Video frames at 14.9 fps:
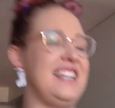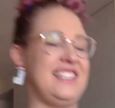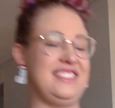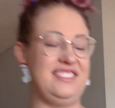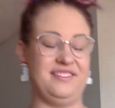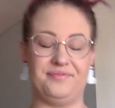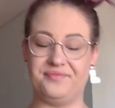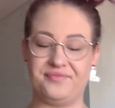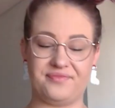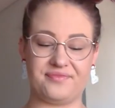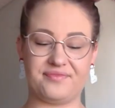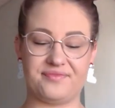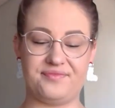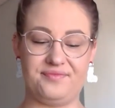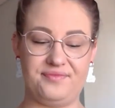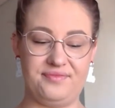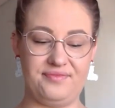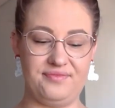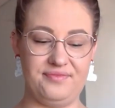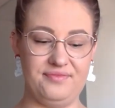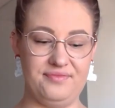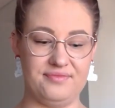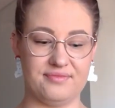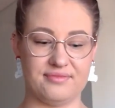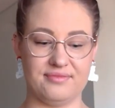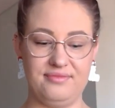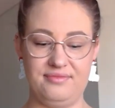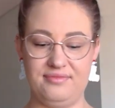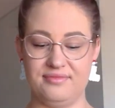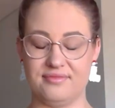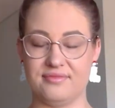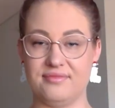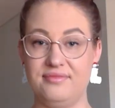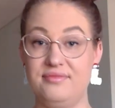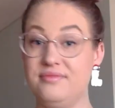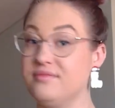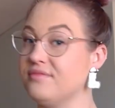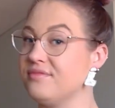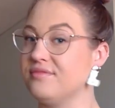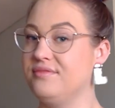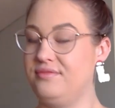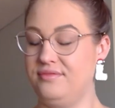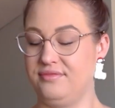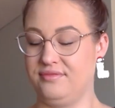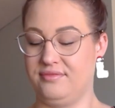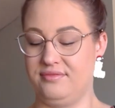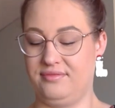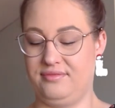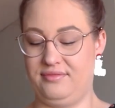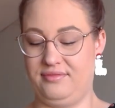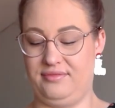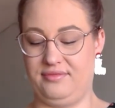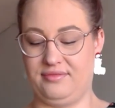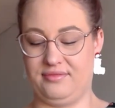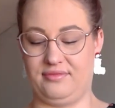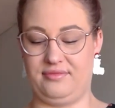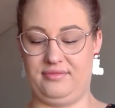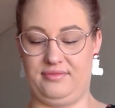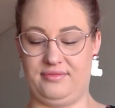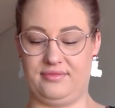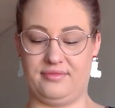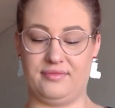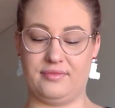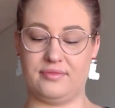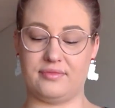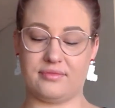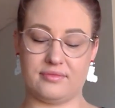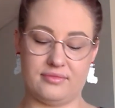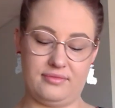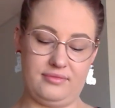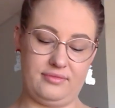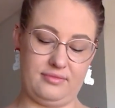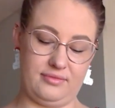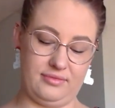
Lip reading: Nothing is said.